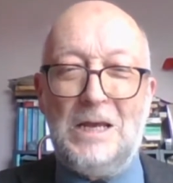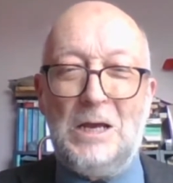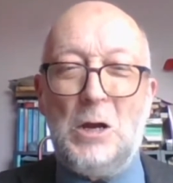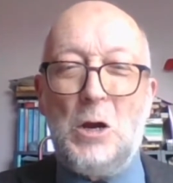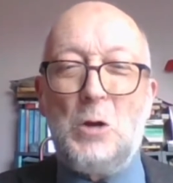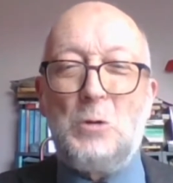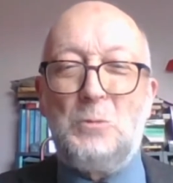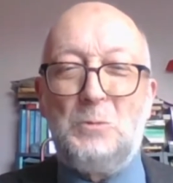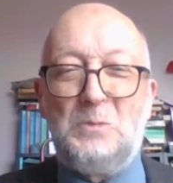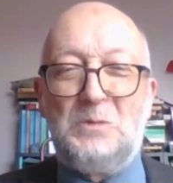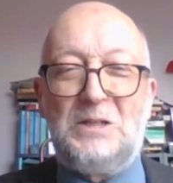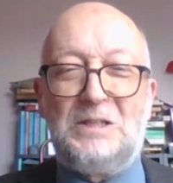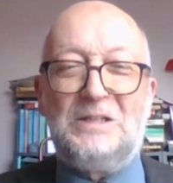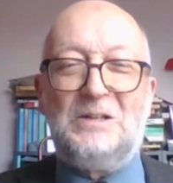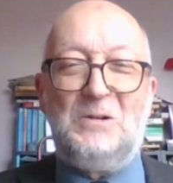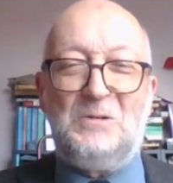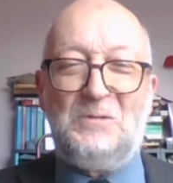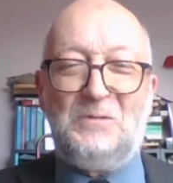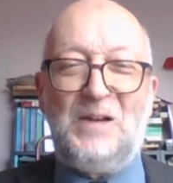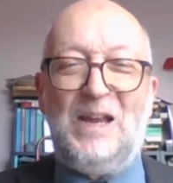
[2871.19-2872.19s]

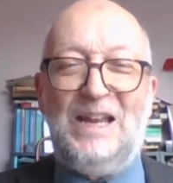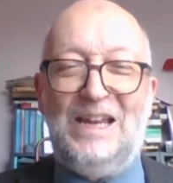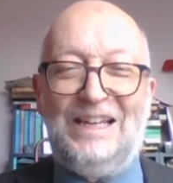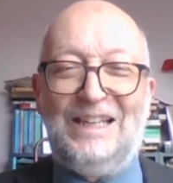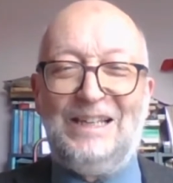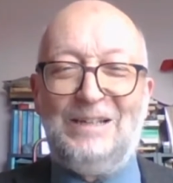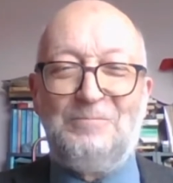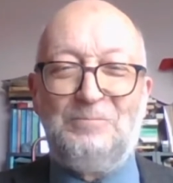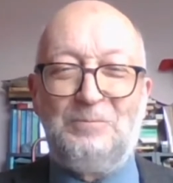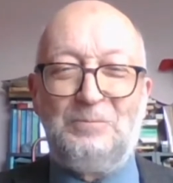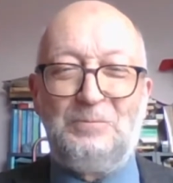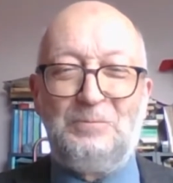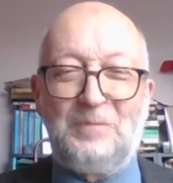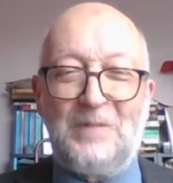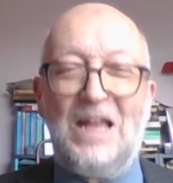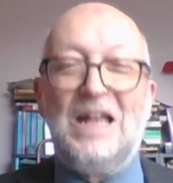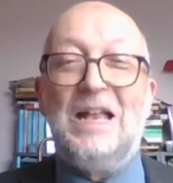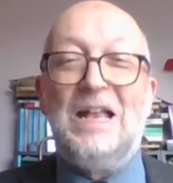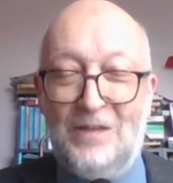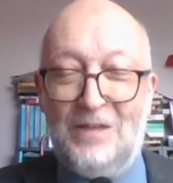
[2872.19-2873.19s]
hopes of healing.
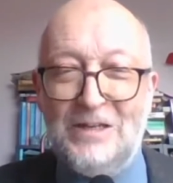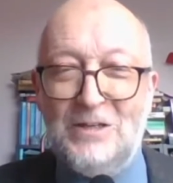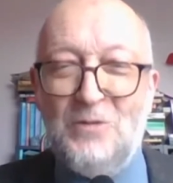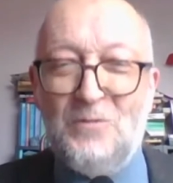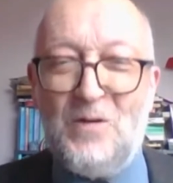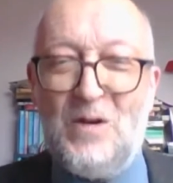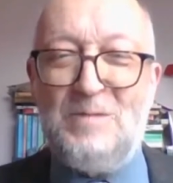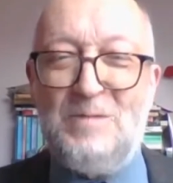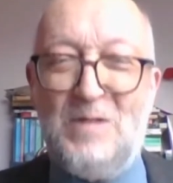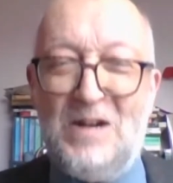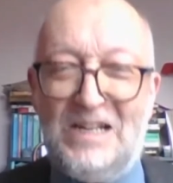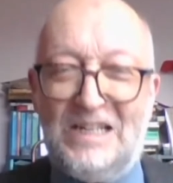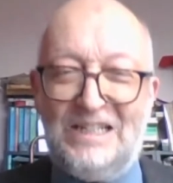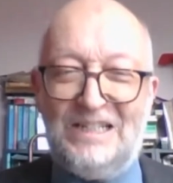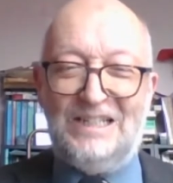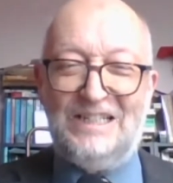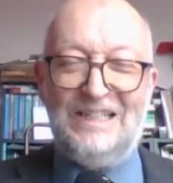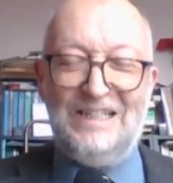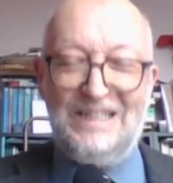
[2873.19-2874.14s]
Thank you very much.